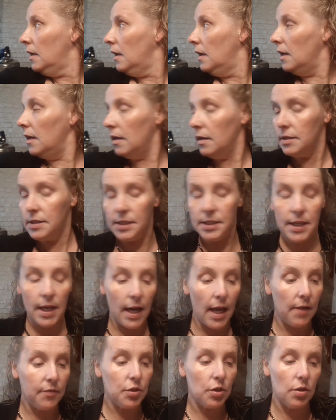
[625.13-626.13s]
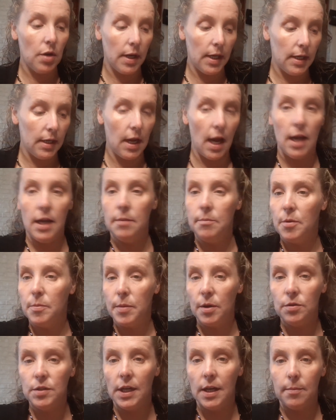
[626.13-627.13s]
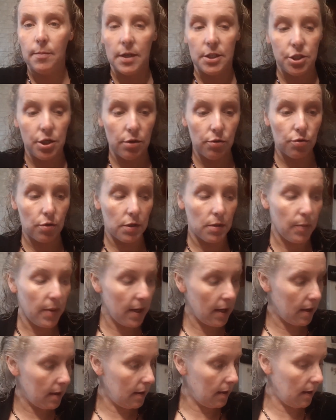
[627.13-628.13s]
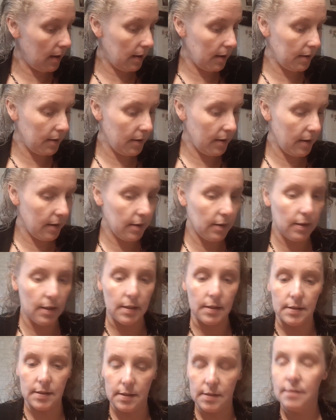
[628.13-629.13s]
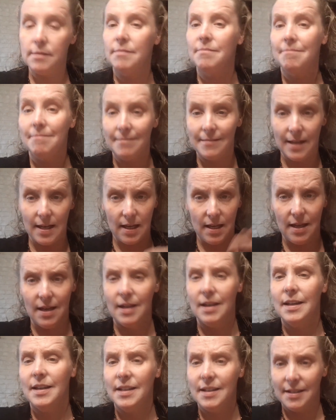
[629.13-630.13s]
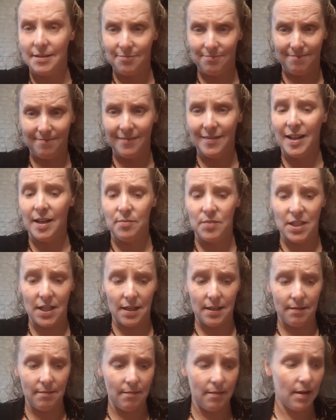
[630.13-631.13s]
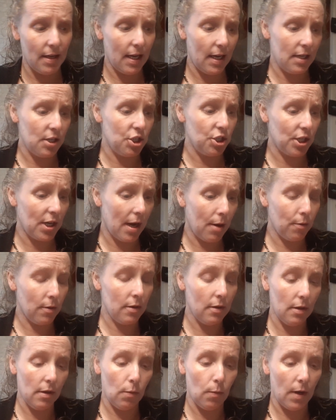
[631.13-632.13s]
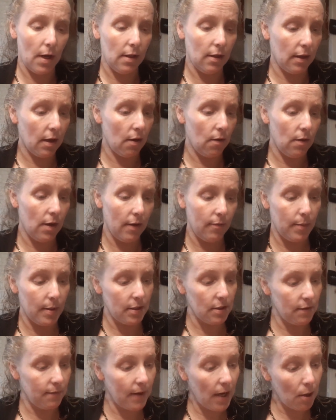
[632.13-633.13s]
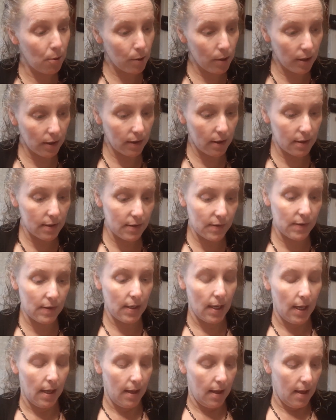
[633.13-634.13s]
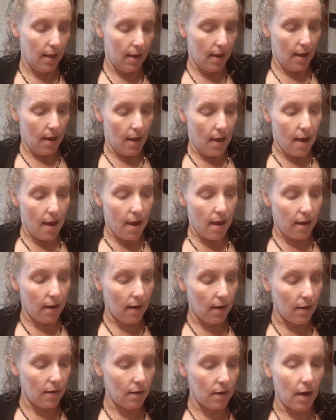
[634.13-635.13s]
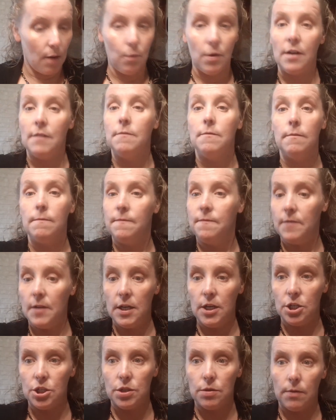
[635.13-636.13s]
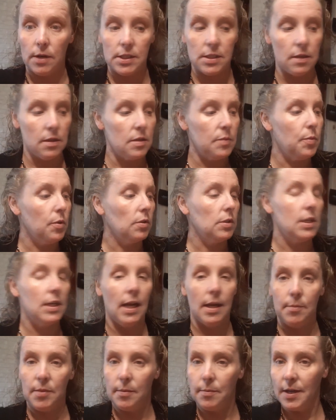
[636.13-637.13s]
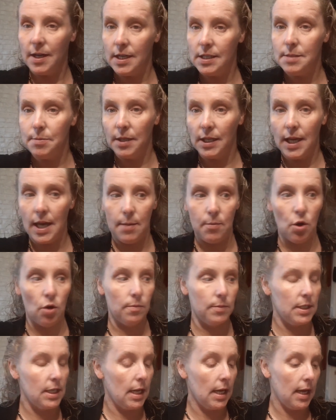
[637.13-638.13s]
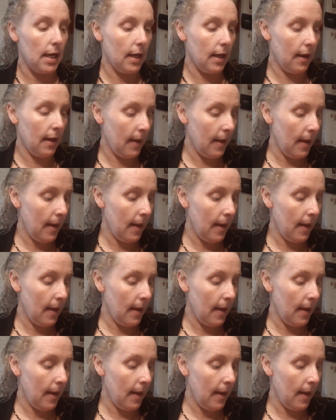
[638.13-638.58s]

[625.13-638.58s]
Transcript: It's 10 after 9 at night. I'm about to get my children to bed because I'm done. I had a shower a little while ago. I've been devouring this. And I want to finish the rest of this book tonight, but my husband came home today.